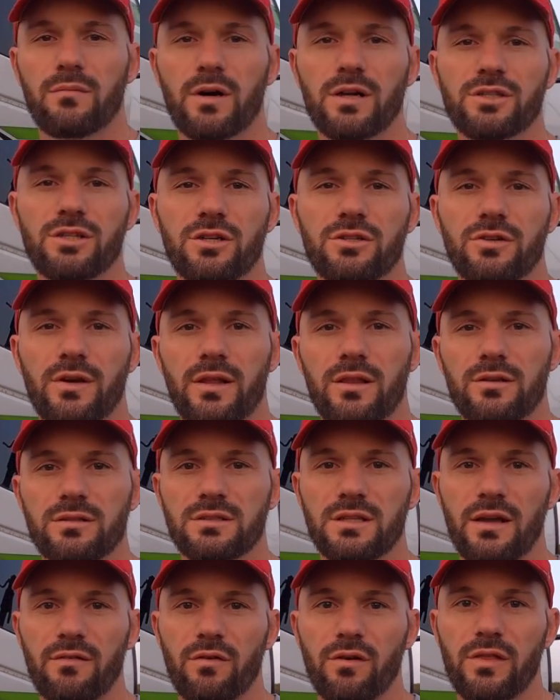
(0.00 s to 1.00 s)
Once your
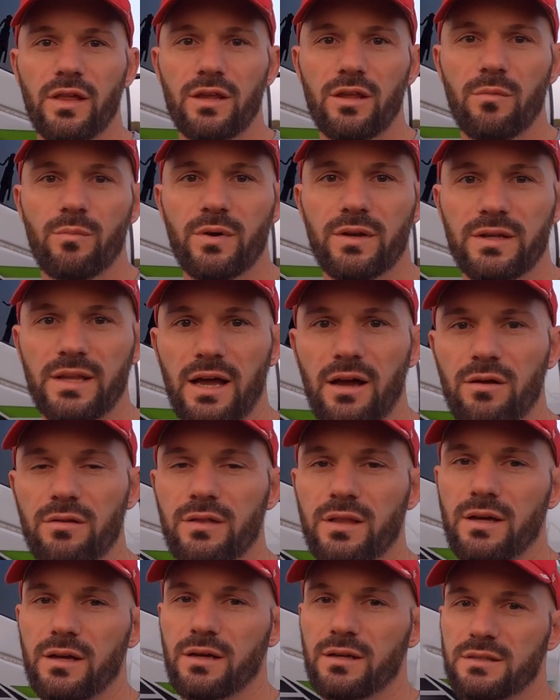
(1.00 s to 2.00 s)
trailer's level, then you put
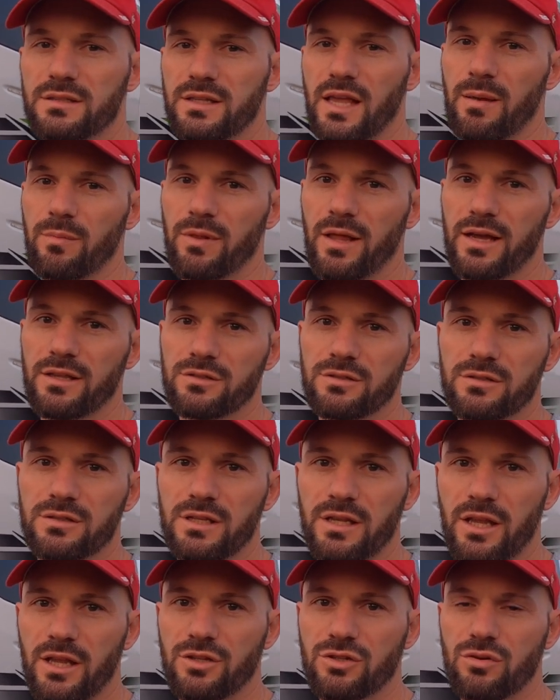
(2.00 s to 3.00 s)
down the
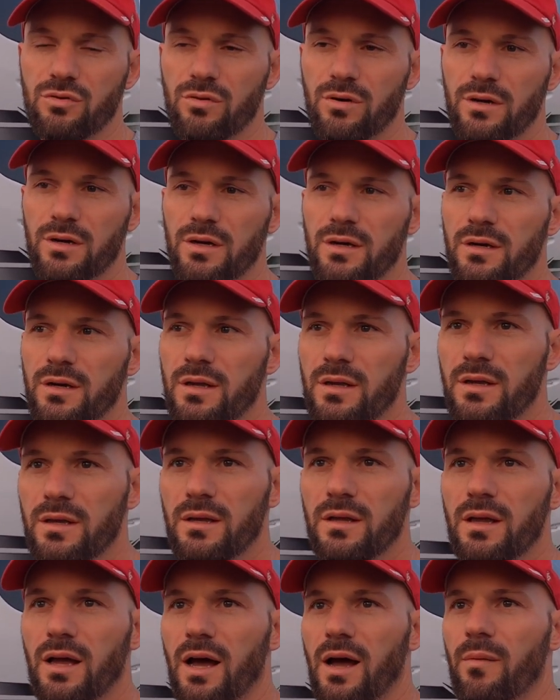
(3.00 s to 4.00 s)
stabilizers in each corner.
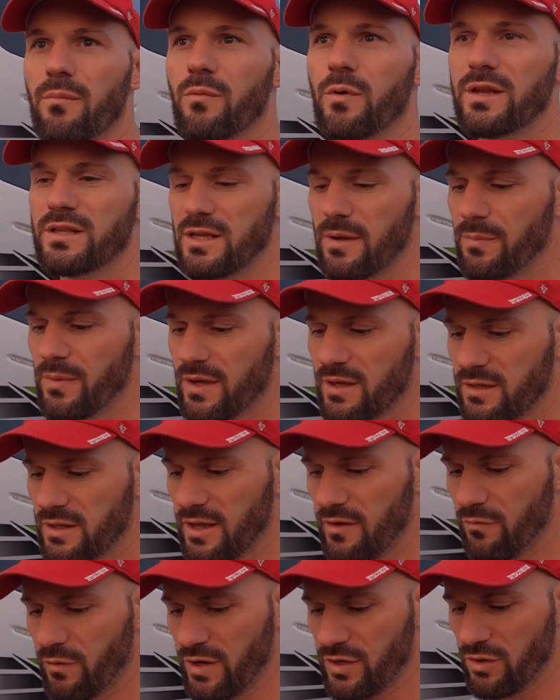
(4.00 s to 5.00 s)
Um, we
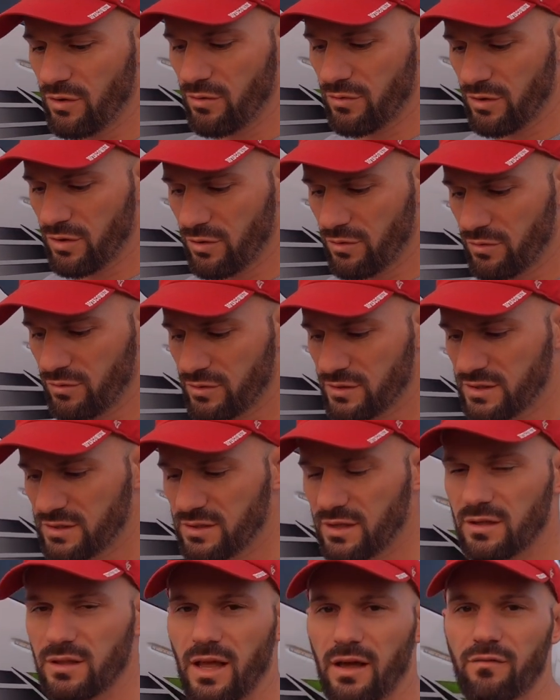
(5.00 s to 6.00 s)
typically, if we don't
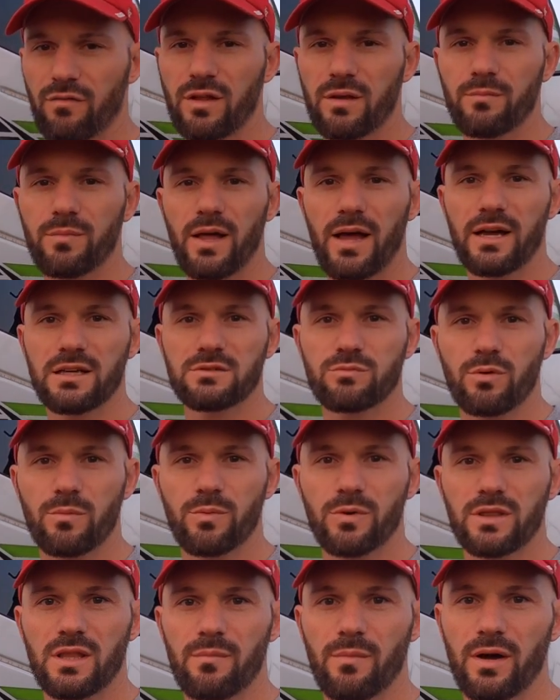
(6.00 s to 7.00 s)
use the leveling blocks,
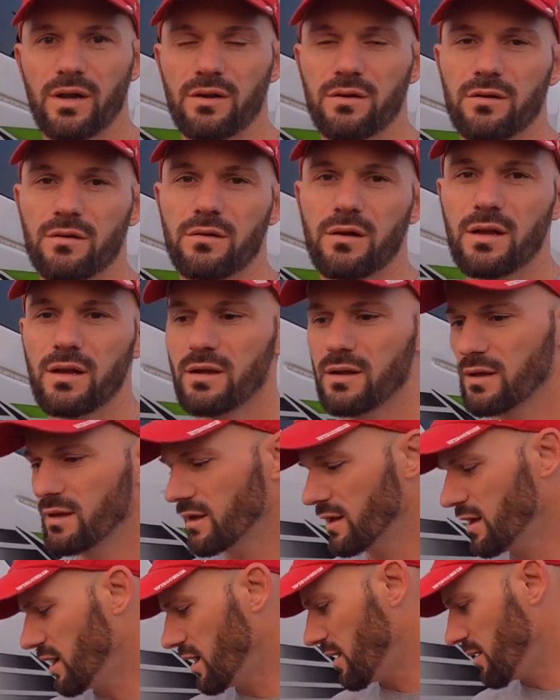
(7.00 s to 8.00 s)
we'll put them under
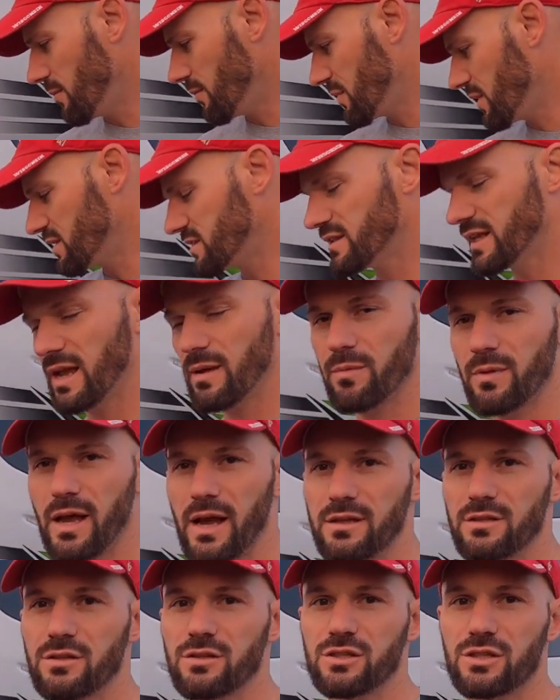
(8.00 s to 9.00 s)
um, the
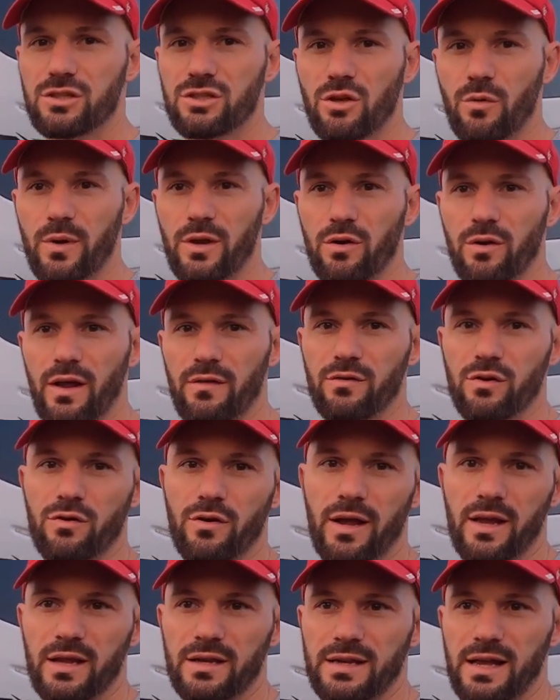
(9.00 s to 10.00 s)
stabilizers just so we don't have to
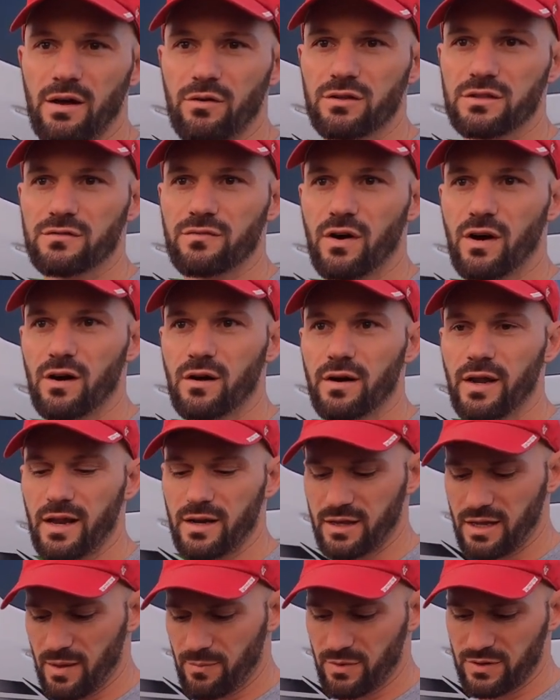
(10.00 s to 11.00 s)
crank it down as far
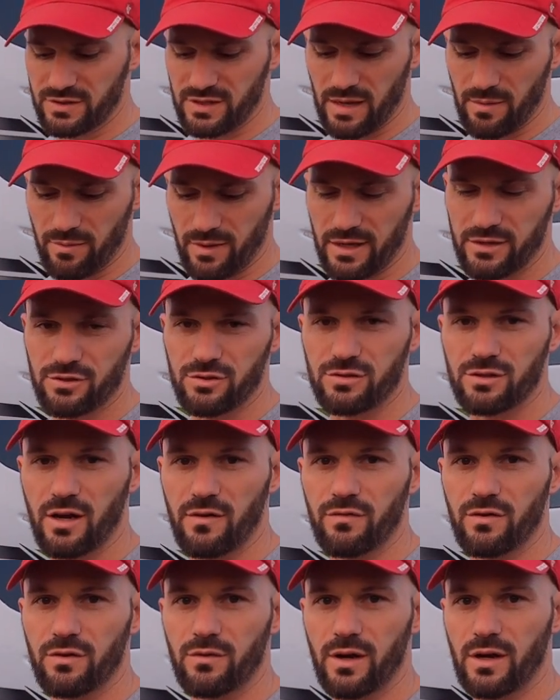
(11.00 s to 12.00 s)
and to keep the stabilizers
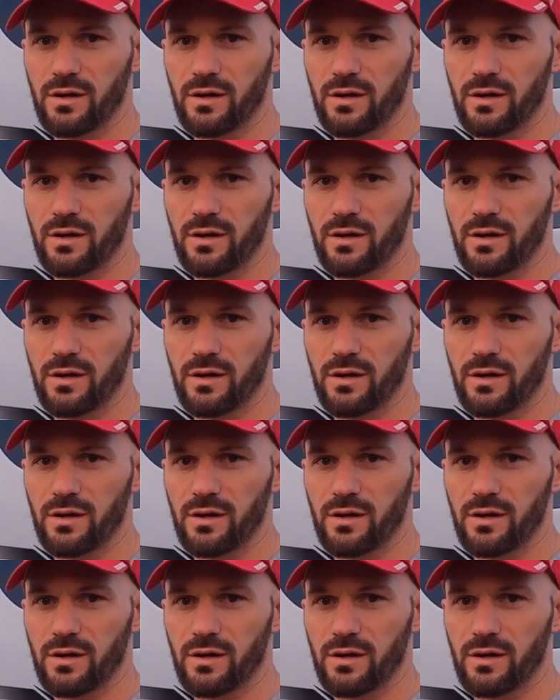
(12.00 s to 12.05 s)
off the